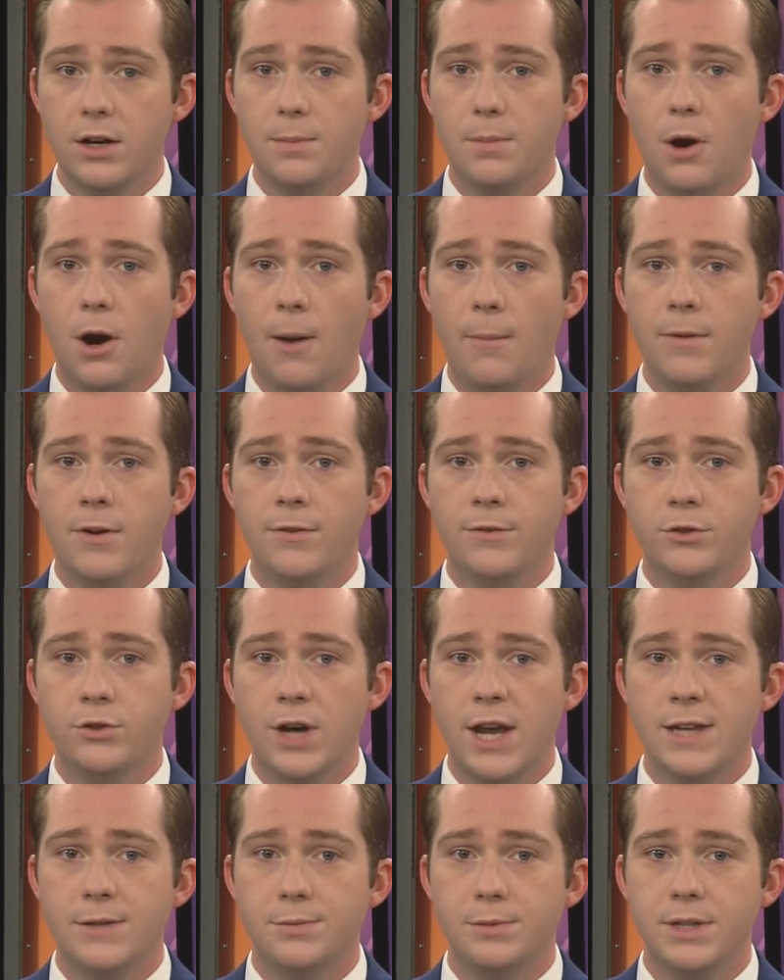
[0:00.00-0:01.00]
Department of
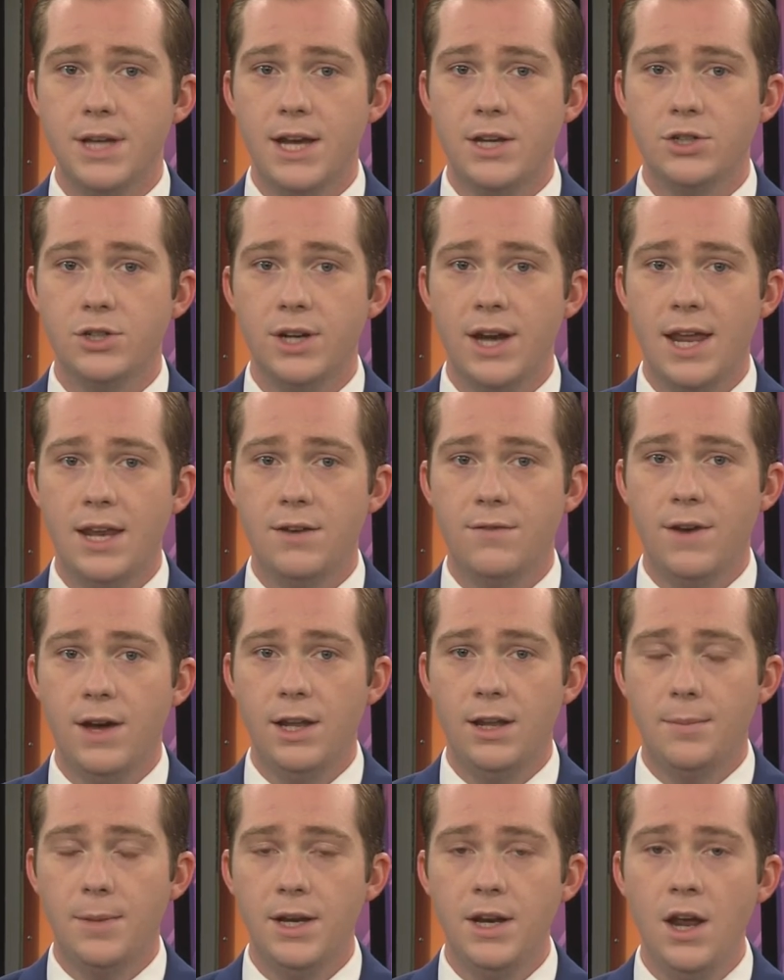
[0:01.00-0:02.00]
Transportation and
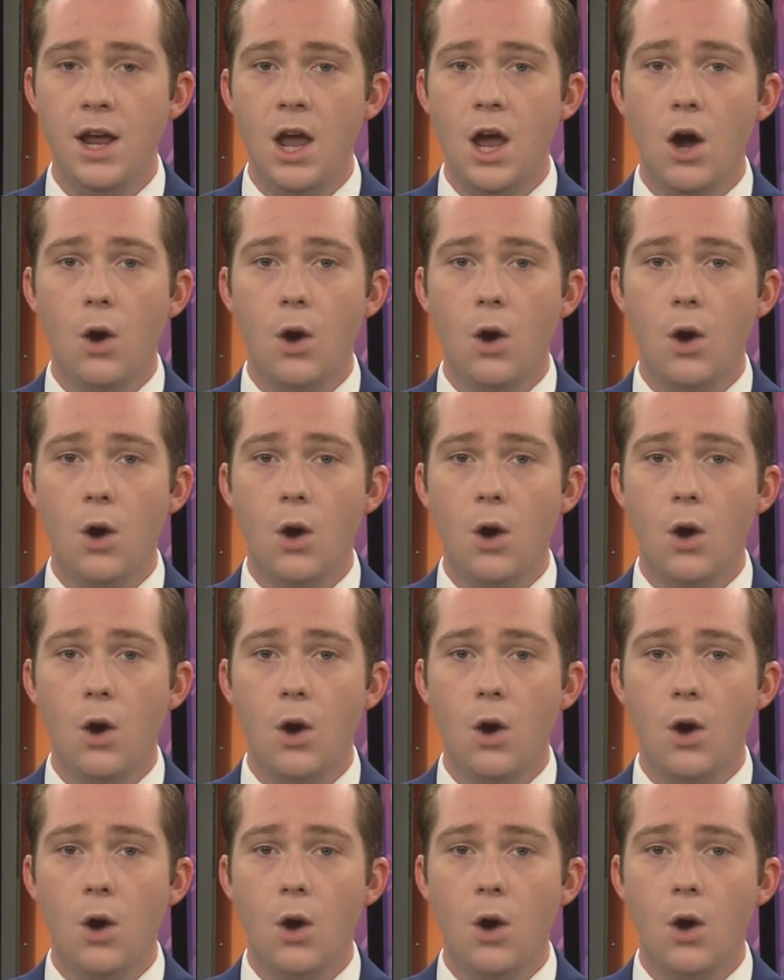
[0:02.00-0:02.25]
Development